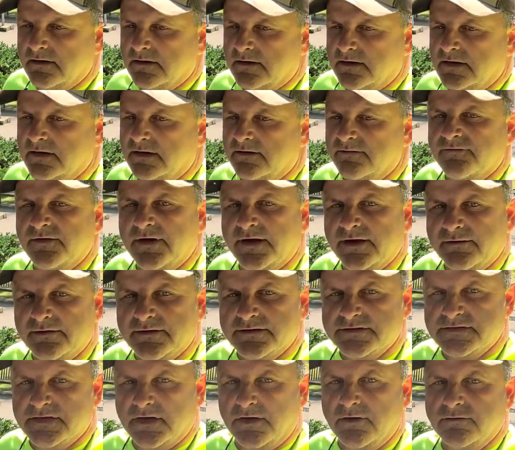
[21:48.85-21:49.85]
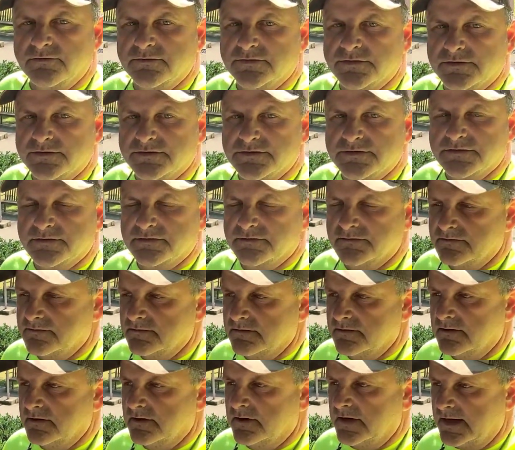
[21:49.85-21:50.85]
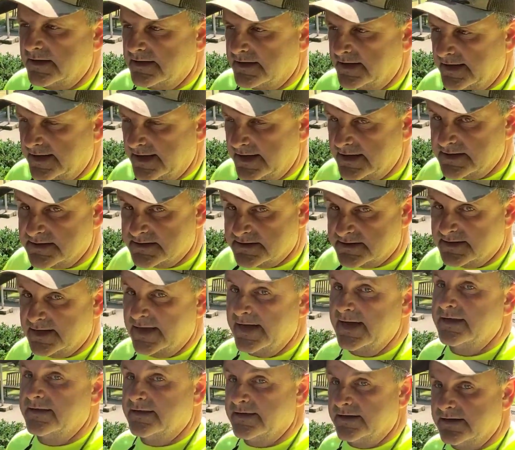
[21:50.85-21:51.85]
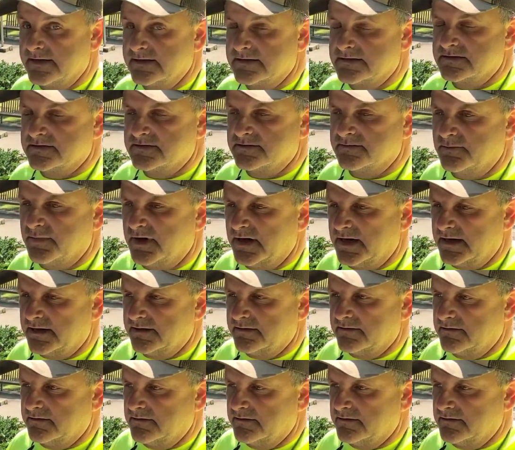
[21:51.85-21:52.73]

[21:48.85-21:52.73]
Confederate soldiers, and they didn't say this, but